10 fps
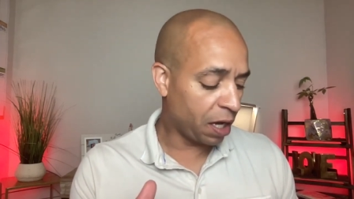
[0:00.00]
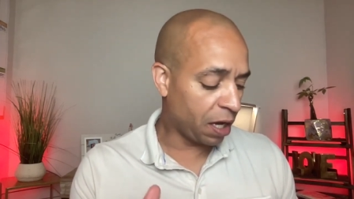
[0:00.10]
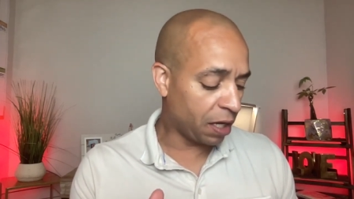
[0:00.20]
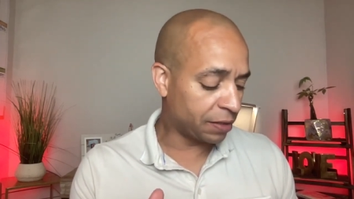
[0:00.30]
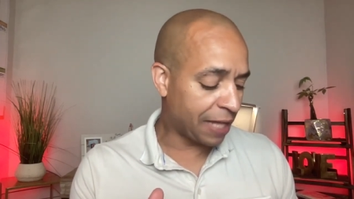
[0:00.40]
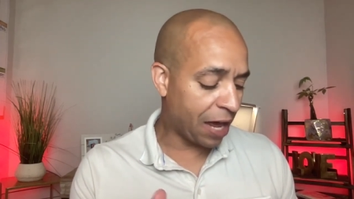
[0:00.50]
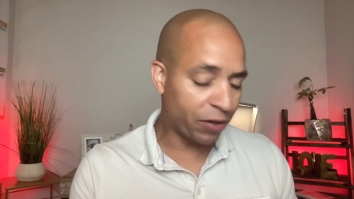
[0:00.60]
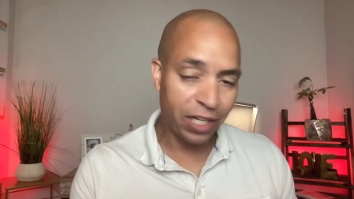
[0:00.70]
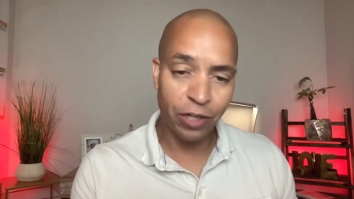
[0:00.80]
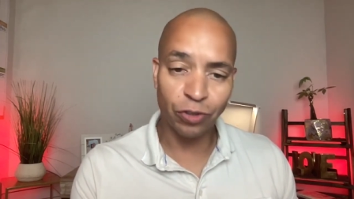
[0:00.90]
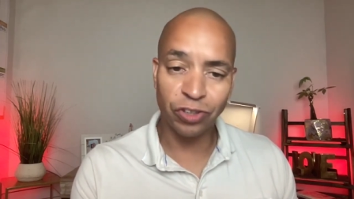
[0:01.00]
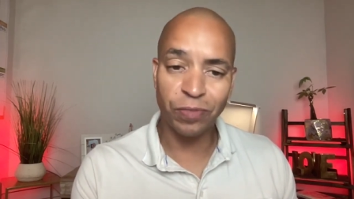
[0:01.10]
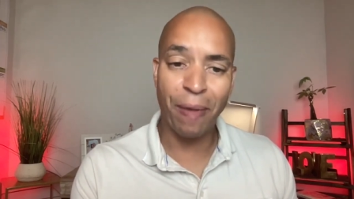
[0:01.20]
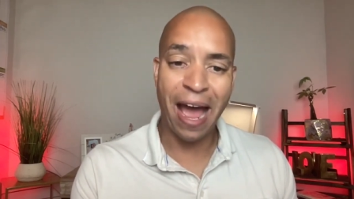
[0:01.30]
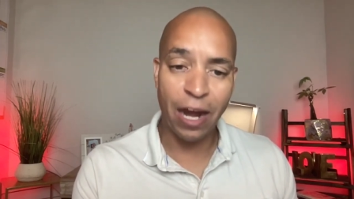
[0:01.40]
uh, downhill
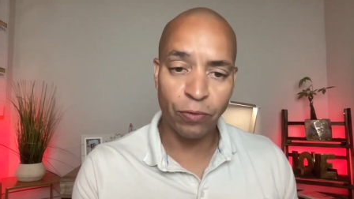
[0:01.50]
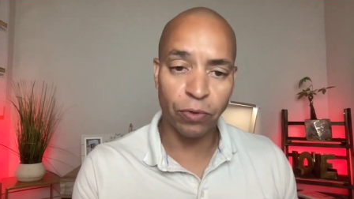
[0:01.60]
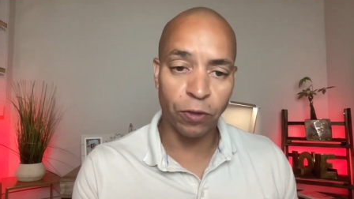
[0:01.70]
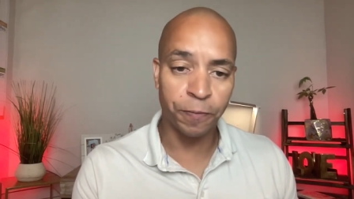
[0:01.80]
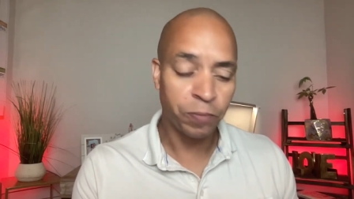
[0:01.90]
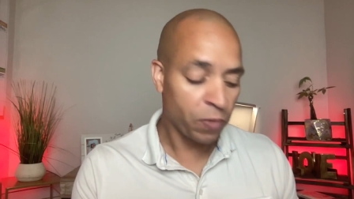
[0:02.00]
spiral